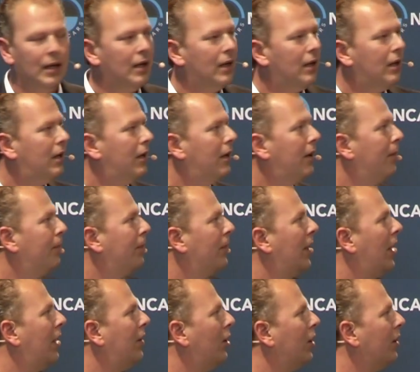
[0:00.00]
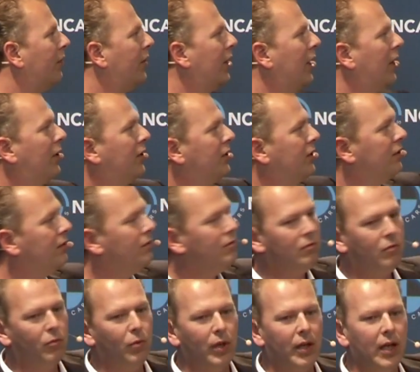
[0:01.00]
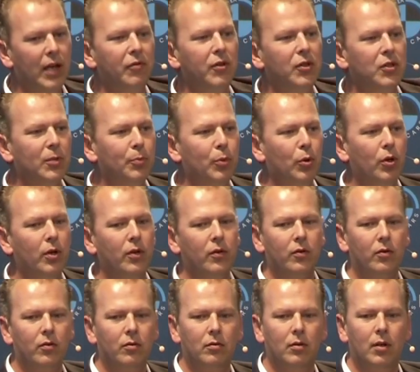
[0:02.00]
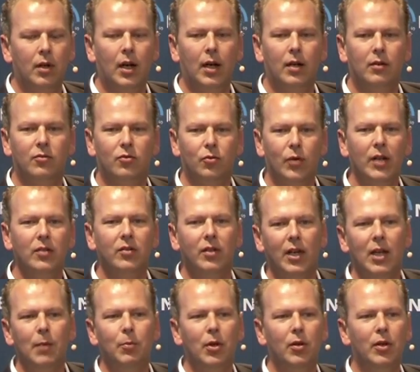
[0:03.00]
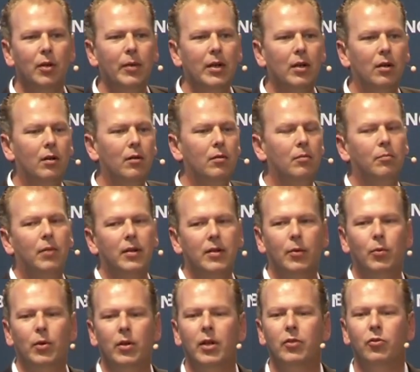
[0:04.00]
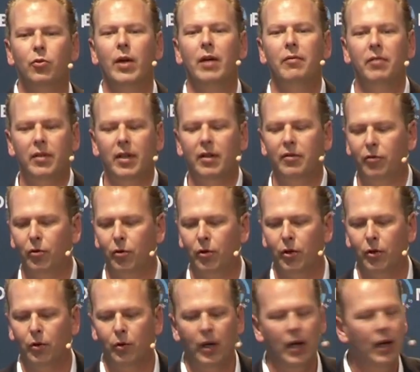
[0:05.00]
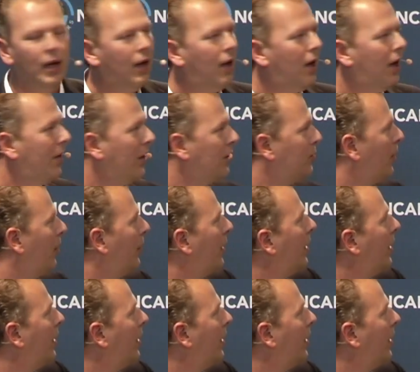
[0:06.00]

And all of the others will give you support and try to keep you in the middle, but they will not do everything for you. And that's why we